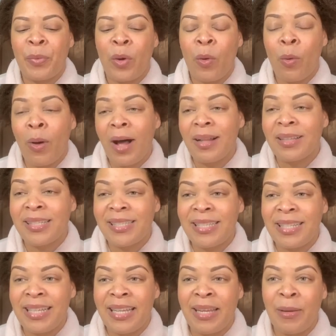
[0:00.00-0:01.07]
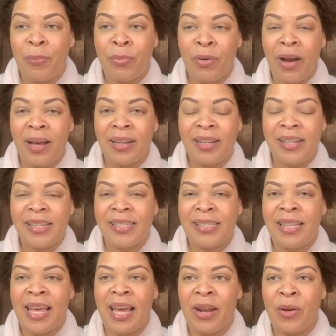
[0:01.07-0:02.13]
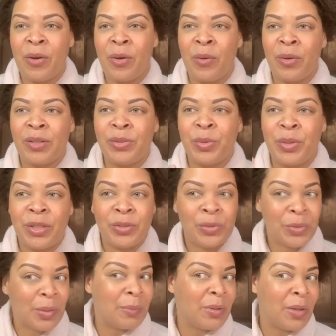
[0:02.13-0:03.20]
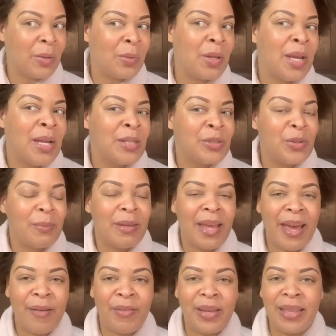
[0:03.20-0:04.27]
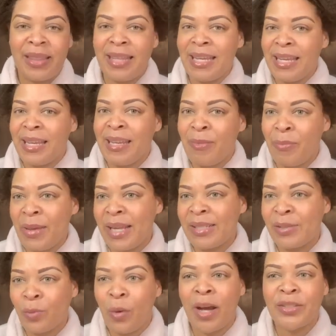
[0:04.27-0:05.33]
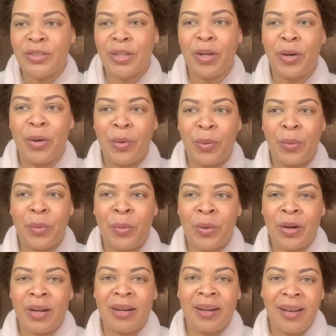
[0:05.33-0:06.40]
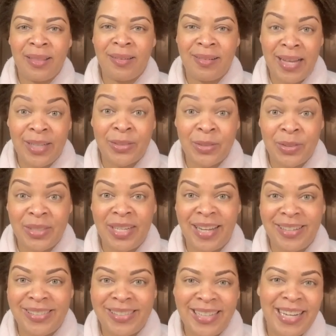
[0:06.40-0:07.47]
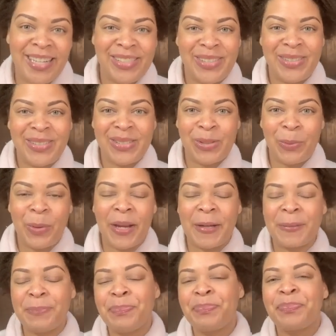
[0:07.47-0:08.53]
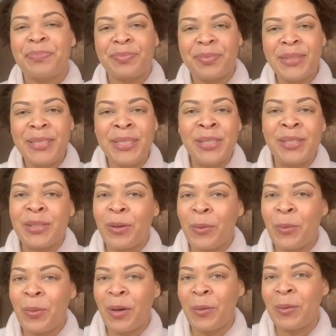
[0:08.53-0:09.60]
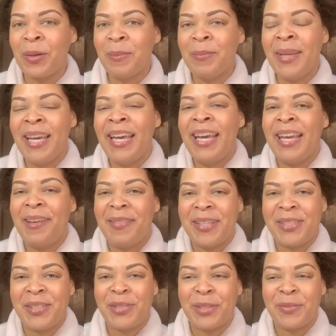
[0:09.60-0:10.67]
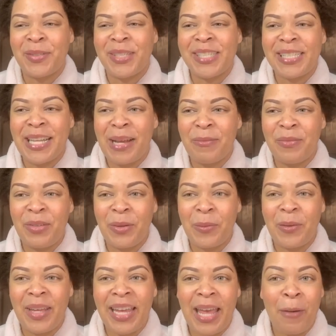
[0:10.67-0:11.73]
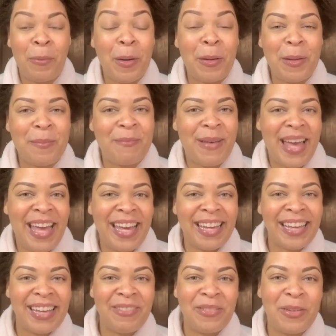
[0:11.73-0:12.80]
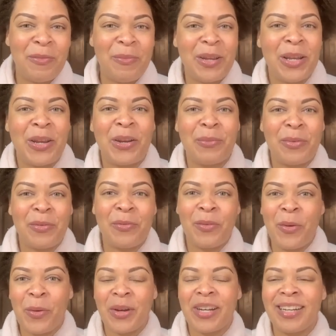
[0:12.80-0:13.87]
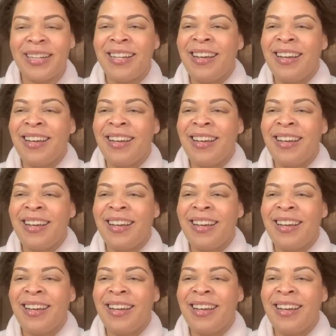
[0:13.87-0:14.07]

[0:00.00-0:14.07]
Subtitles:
quality products that are going to contribute to me having the best wash and go or other natural styles that I choose to wear. So welcome if this is your first time viewing, and welcome back if you've been here before.